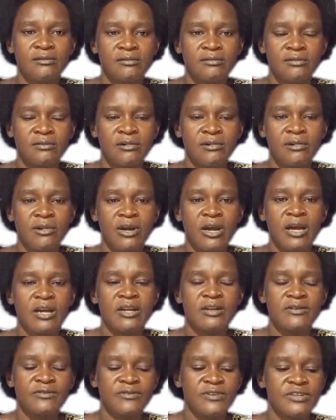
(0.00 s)

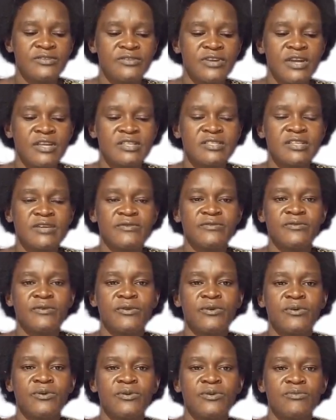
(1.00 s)
organic fertilizer
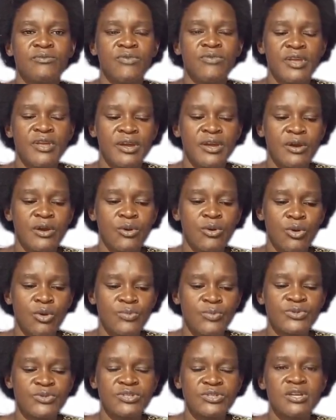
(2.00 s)
for the
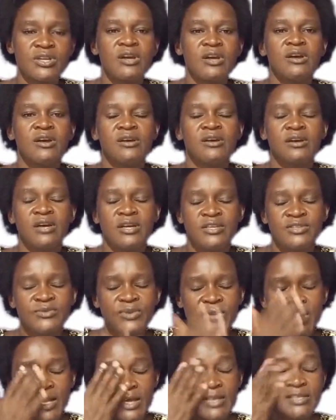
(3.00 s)
crops, as
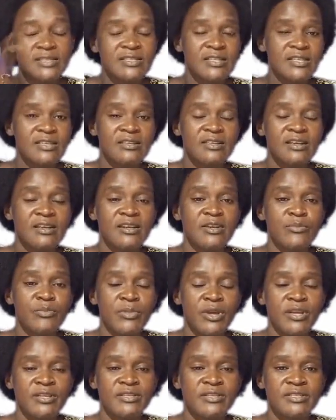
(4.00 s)
well as the
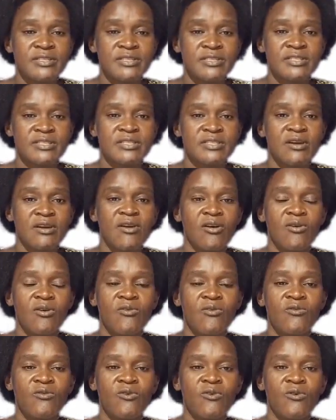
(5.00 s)
remains
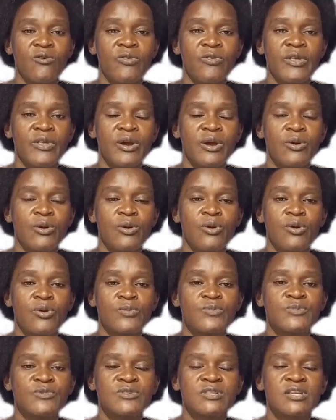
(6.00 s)
of the
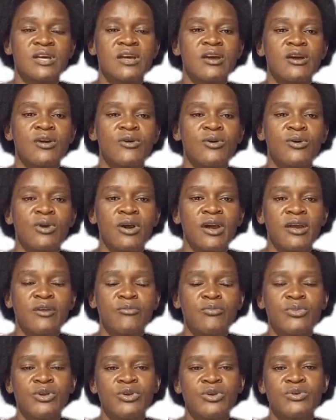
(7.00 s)
crops
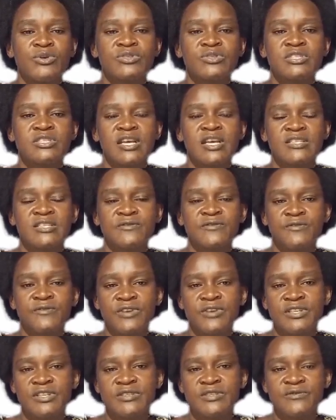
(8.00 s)
can be used as
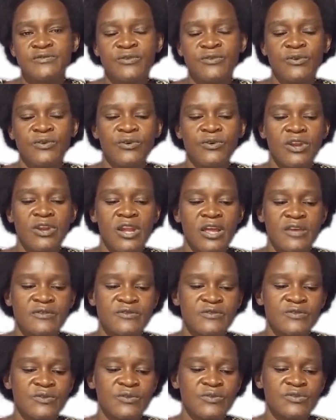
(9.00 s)
feeds for
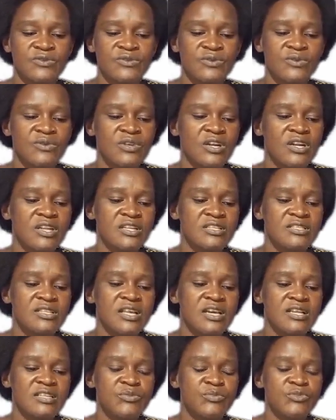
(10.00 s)
livestock. So there is
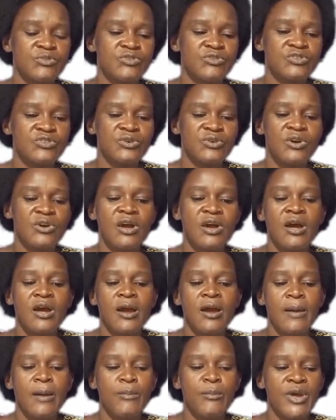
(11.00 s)
that mutual
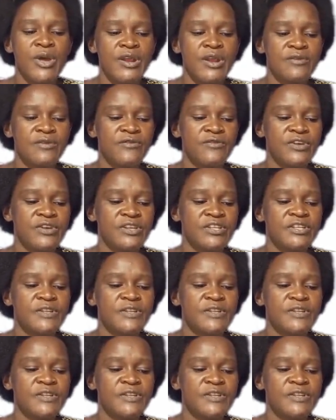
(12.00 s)
benefit.